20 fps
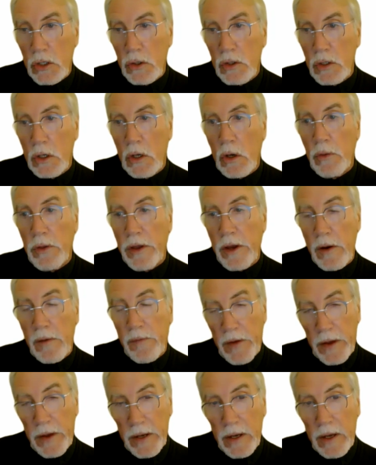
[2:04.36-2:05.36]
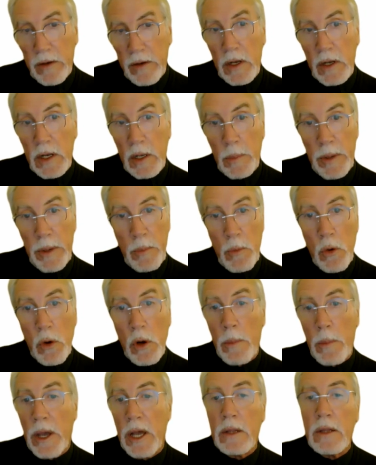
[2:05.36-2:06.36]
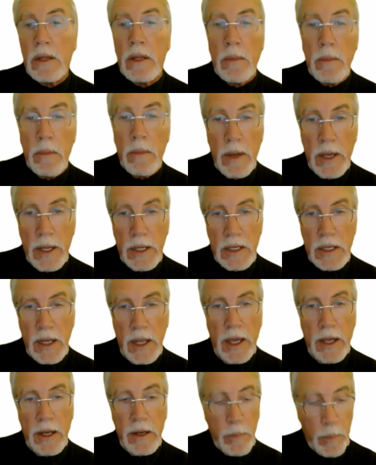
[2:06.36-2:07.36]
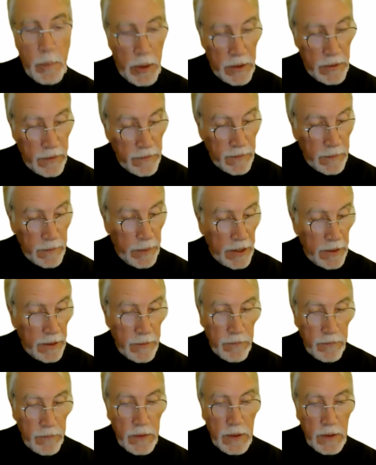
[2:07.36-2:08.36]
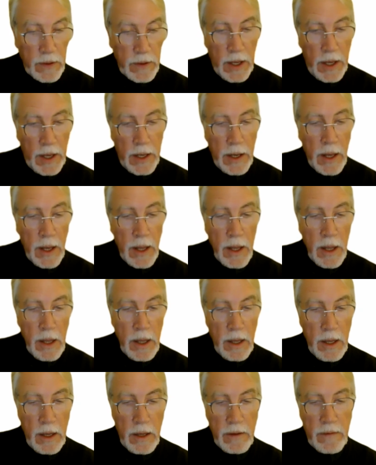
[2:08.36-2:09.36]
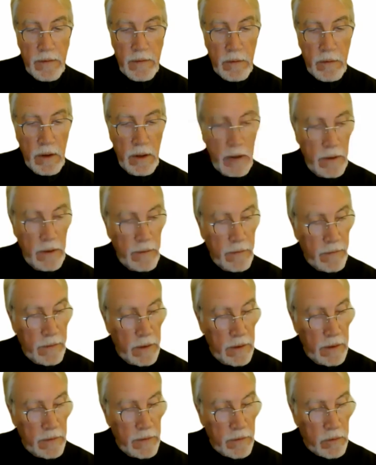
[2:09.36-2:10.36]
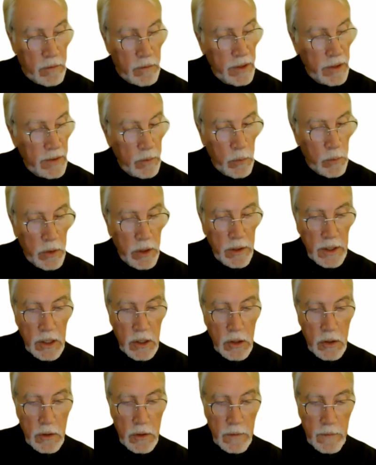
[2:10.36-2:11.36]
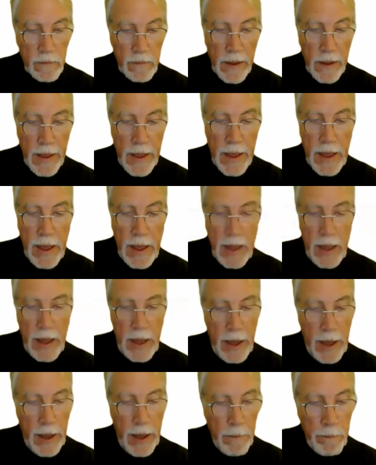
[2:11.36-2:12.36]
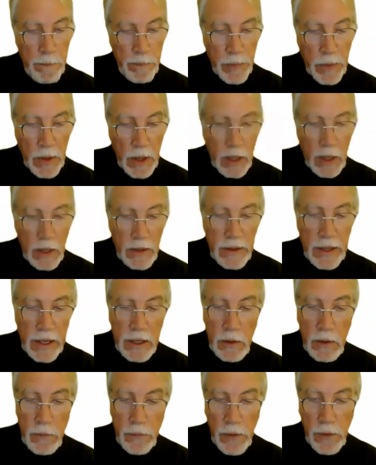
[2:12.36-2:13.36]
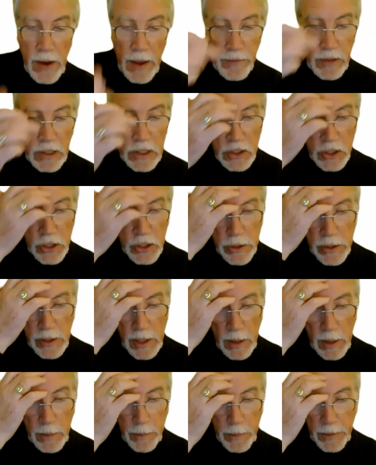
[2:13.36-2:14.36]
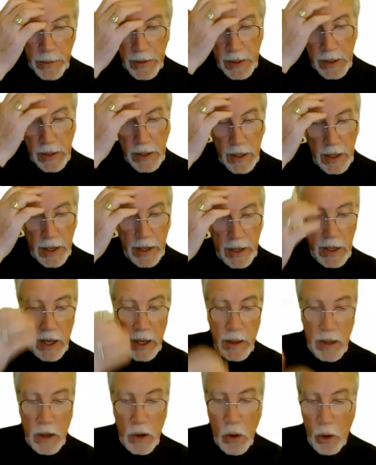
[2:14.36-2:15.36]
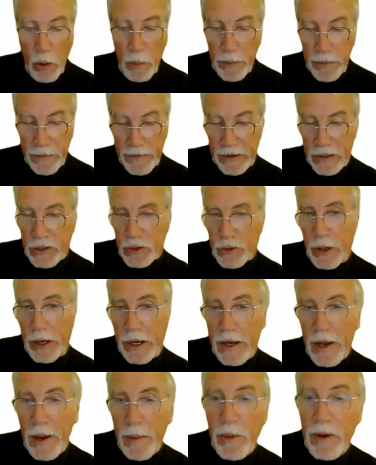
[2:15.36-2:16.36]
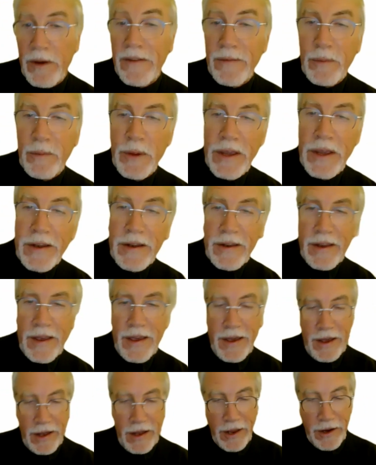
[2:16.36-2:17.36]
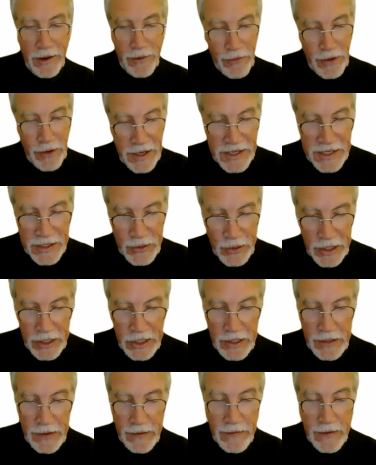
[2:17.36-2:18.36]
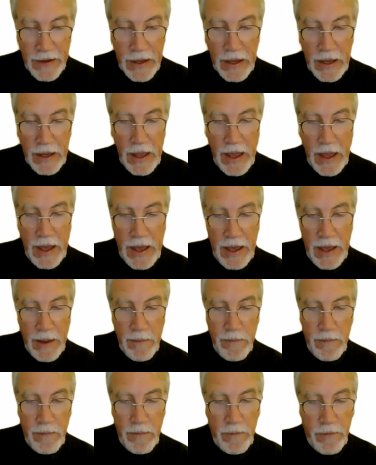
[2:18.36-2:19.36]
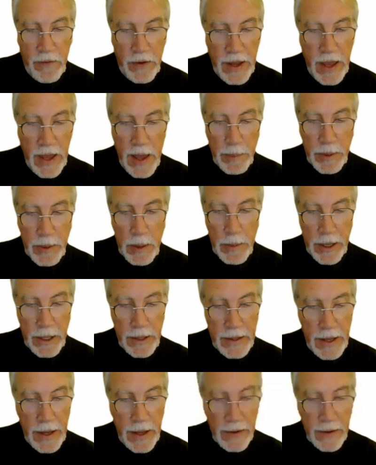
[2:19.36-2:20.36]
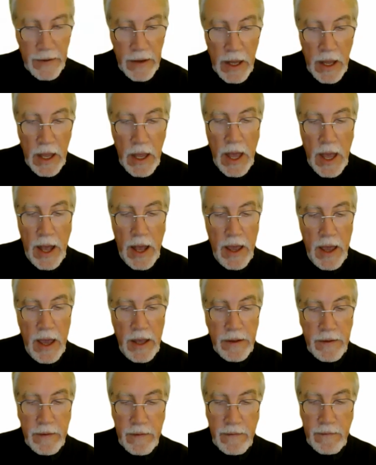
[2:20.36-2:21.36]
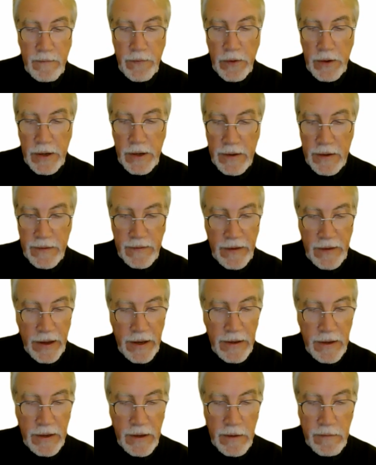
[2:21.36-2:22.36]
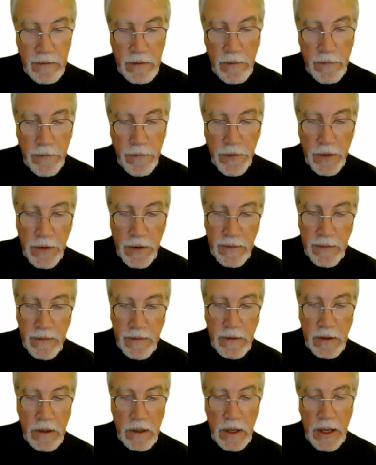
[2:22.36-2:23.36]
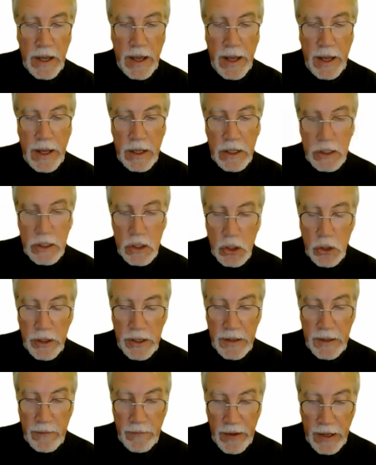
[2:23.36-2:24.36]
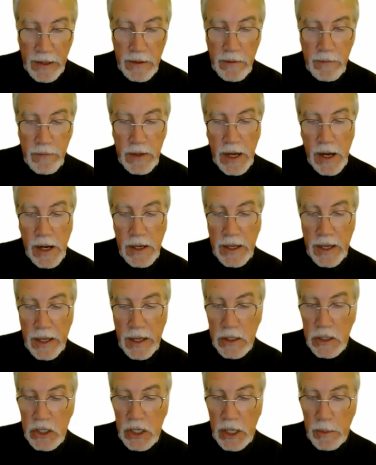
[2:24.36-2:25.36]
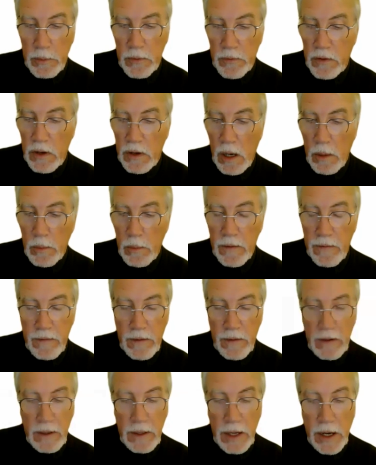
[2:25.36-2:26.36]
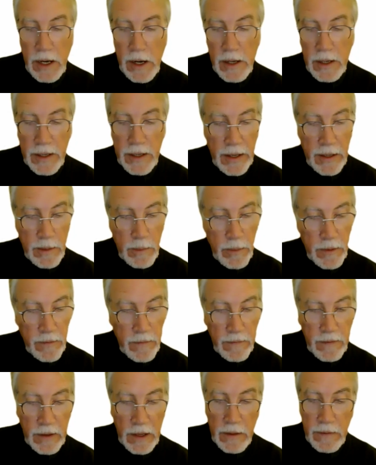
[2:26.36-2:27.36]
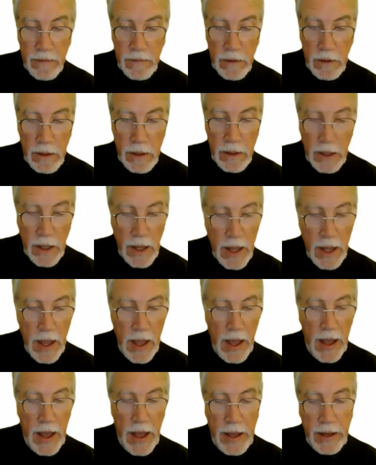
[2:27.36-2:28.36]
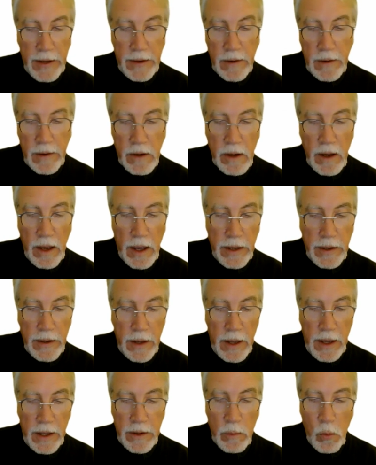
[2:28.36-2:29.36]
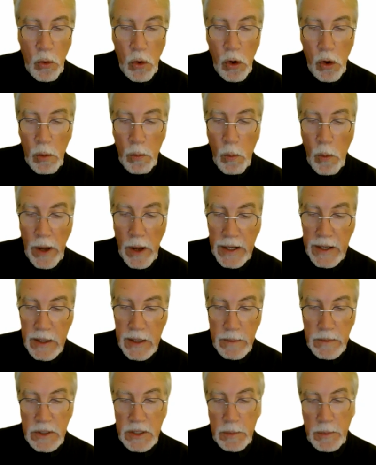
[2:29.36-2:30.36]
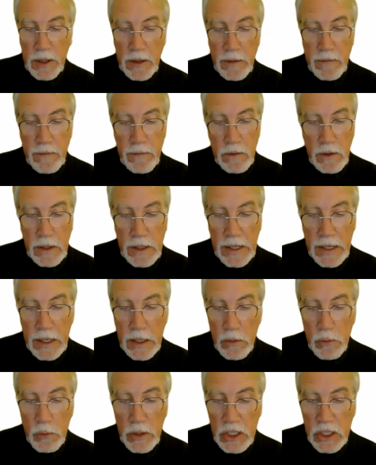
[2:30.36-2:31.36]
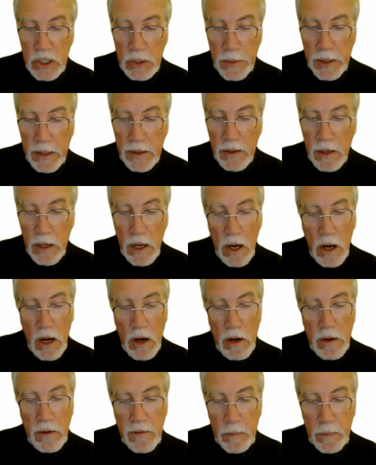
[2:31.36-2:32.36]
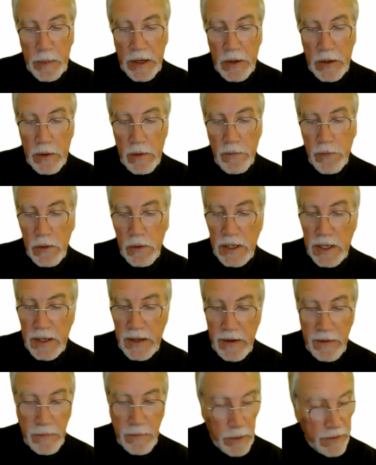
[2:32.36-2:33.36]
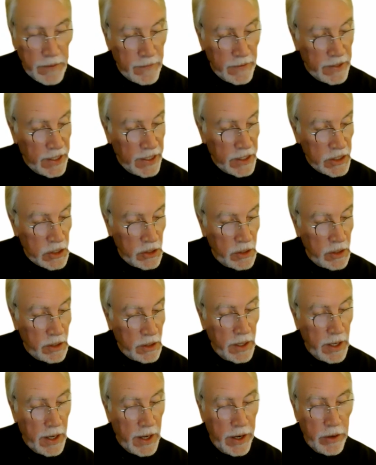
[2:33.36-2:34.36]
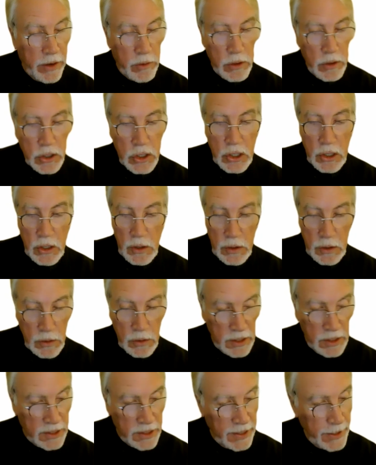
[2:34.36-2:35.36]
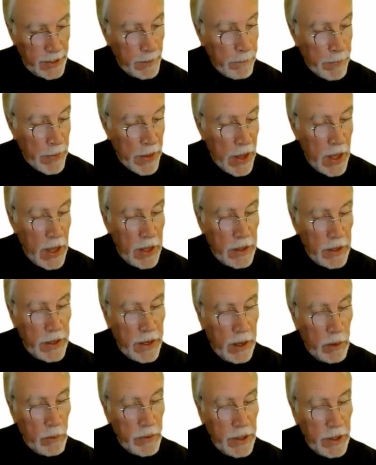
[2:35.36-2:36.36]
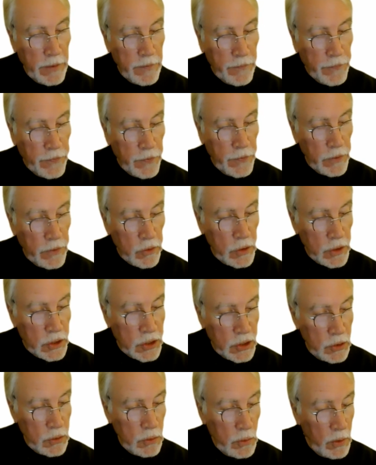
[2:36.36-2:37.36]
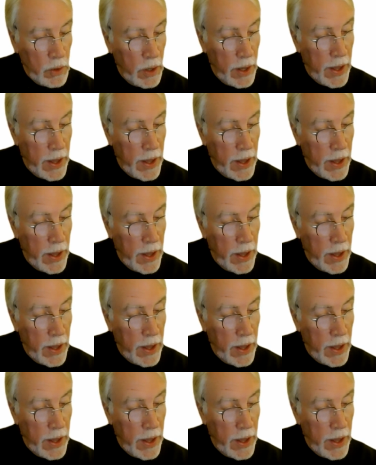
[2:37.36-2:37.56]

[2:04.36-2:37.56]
you to go there, find out a little bit more about them and participate if you can. It's a great and worthy cause. Thank you for having turned up in, I hope, such great numbers. We had a lot of registrations. Very happy about that. This is very exciting. It's our first joint event of the Ireland Canada Chamber of Commerce and the Ireland Canada Business Council, and a warm welcome to Minister Neale Richmond, our speaker for today's presentation on Irish Unity. Now, without further ado,